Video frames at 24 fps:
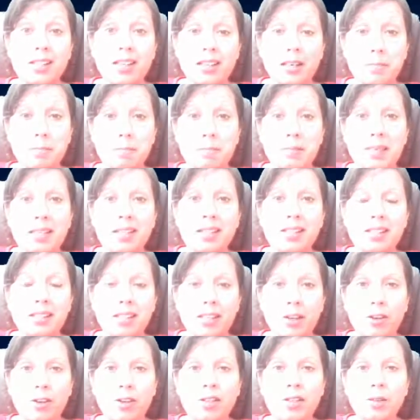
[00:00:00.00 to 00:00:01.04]
in a
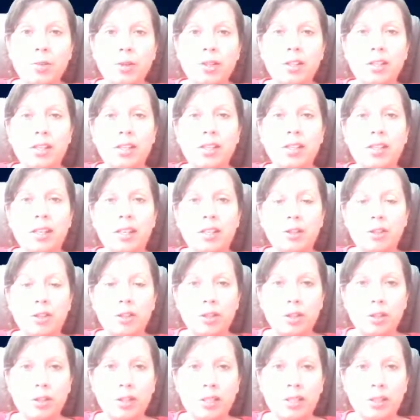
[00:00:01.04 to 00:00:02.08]
mini-series which is
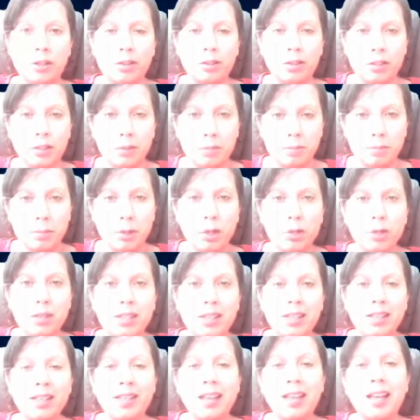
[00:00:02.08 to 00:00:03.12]
introducing you to
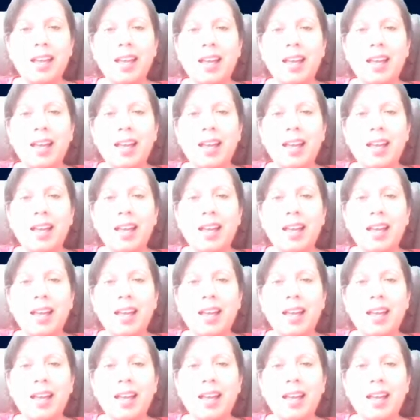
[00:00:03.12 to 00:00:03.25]
computing